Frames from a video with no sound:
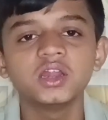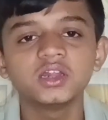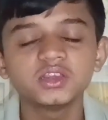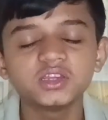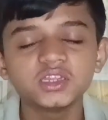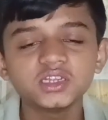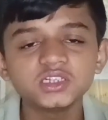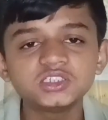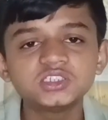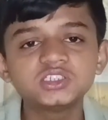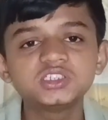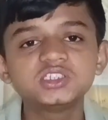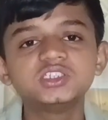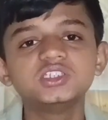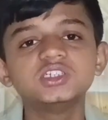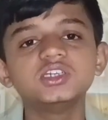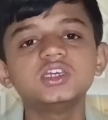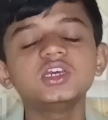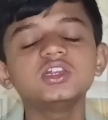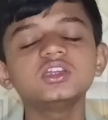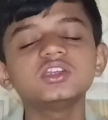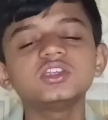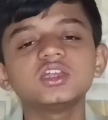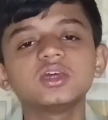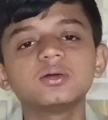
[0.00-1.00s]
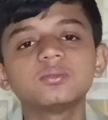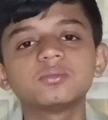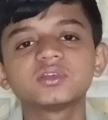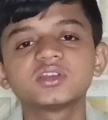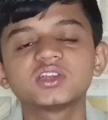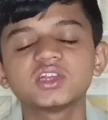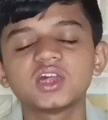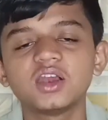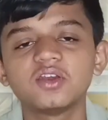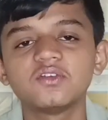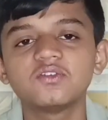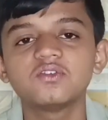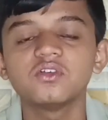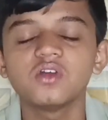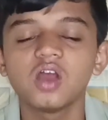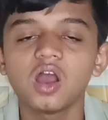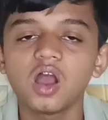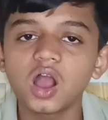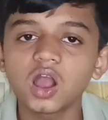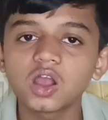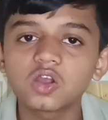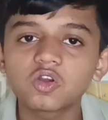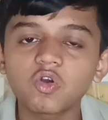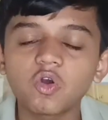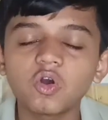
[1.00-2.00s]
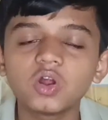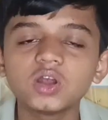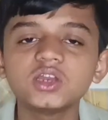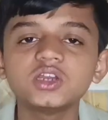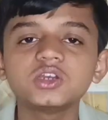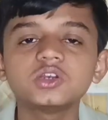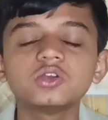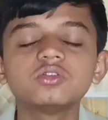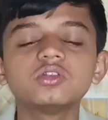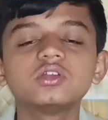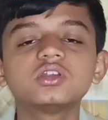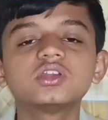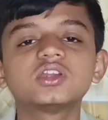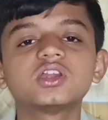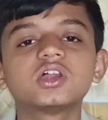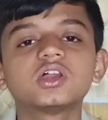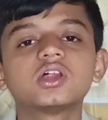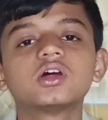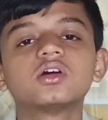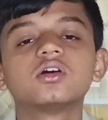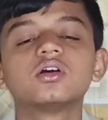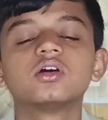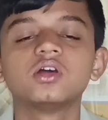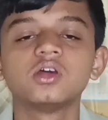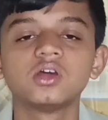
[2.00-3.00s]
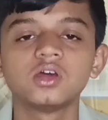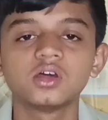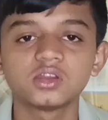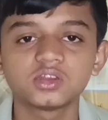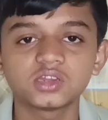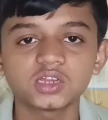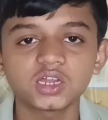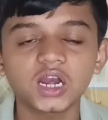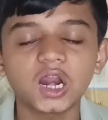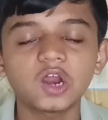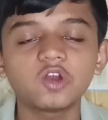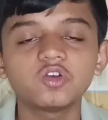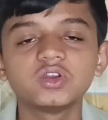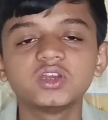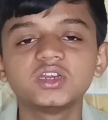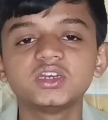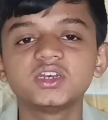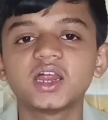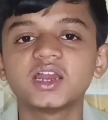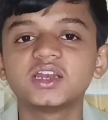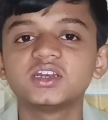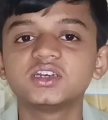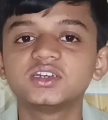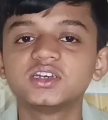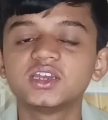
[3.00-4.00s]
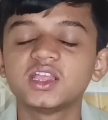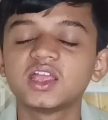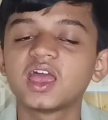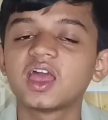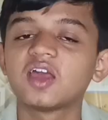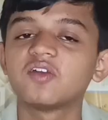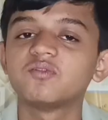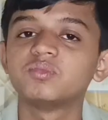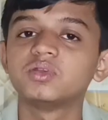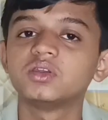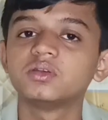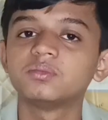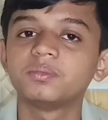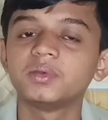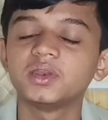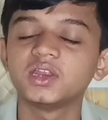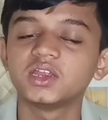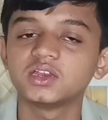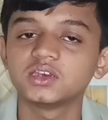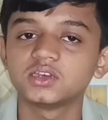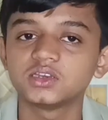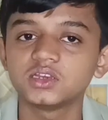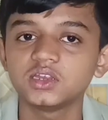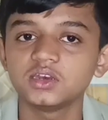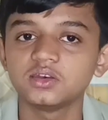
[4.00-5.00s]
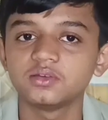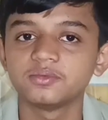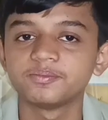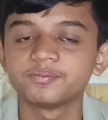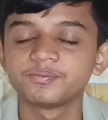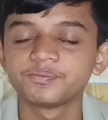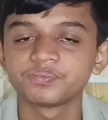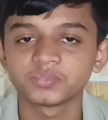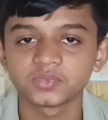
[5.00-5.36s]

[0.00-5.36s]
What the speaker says: They change themselves according to the surrounding that they have been placed in.